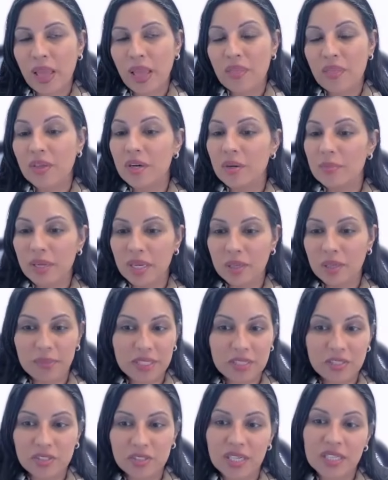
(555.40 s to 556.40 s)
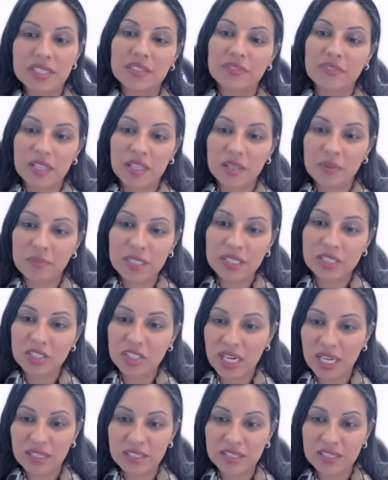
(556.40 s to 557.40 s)
there may be drug development
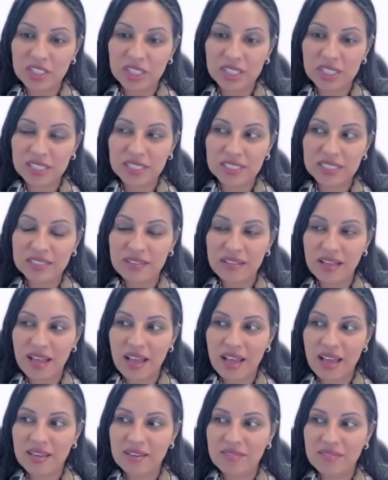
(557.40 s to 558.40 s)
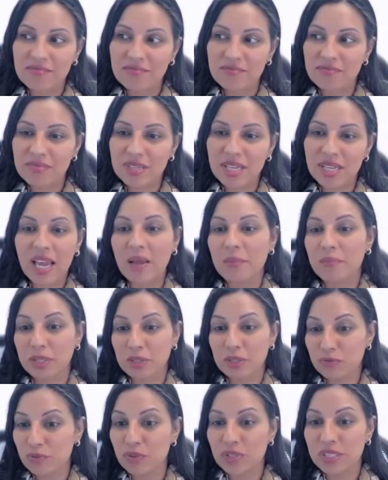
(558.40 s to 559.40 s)
challenges that can't
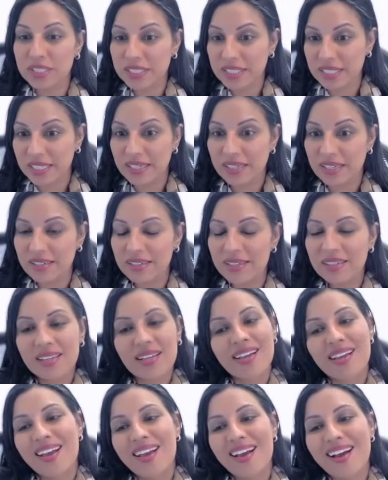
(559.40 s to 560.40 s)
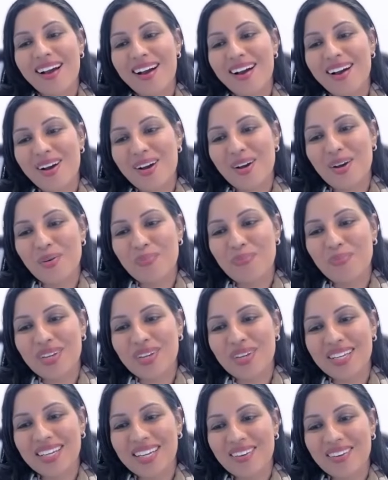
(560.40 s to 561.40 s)
be foreseen
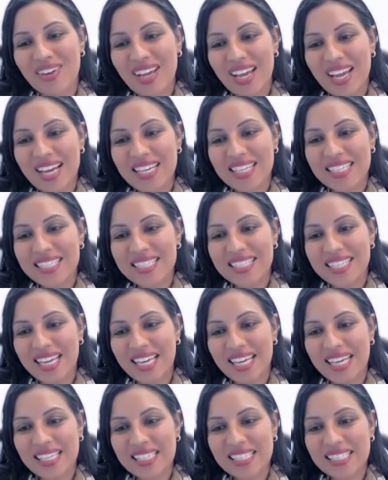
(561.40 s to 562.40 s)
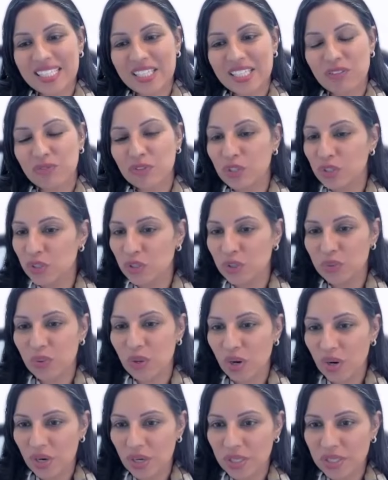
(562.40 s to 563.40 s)
in advance. And if you
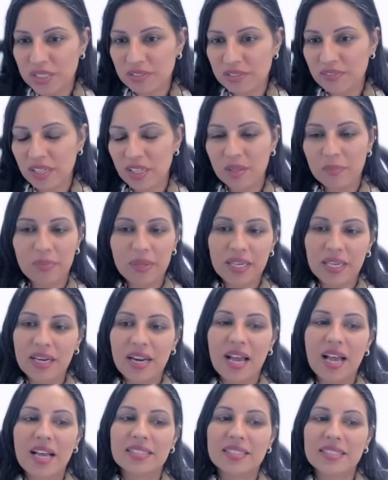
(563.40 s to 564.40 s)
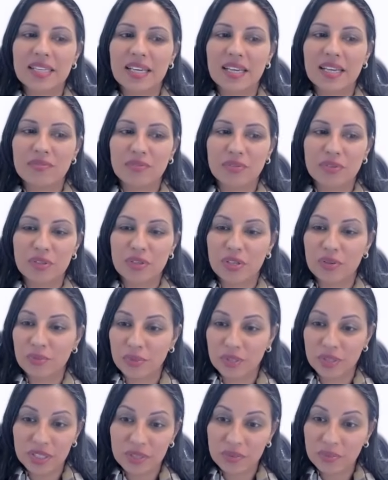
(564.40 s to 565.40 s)
are developing an asset for a
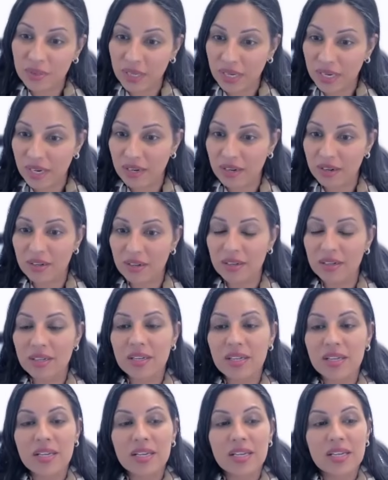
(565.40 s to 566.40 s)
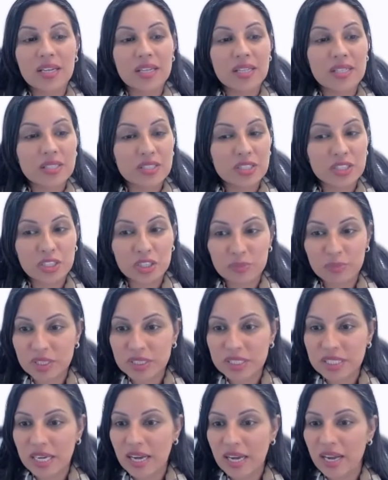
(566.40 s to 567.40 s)
really rare tumor
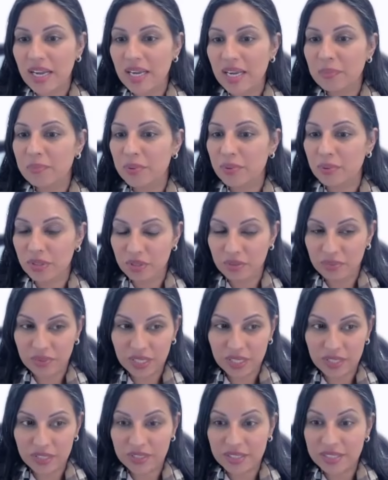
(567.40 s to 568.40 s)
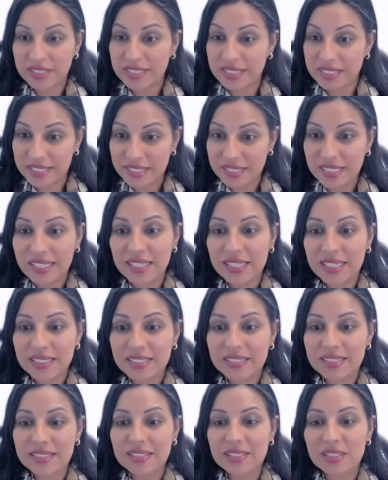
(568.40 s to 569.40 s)
type or a rare
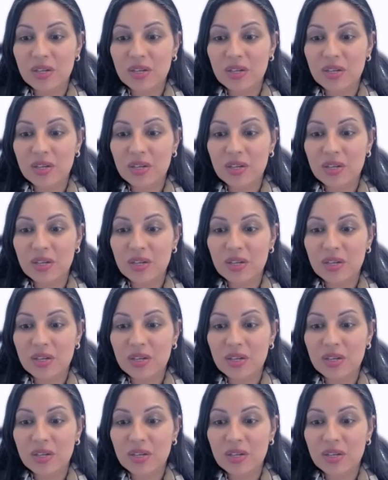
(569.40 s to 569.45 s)
disease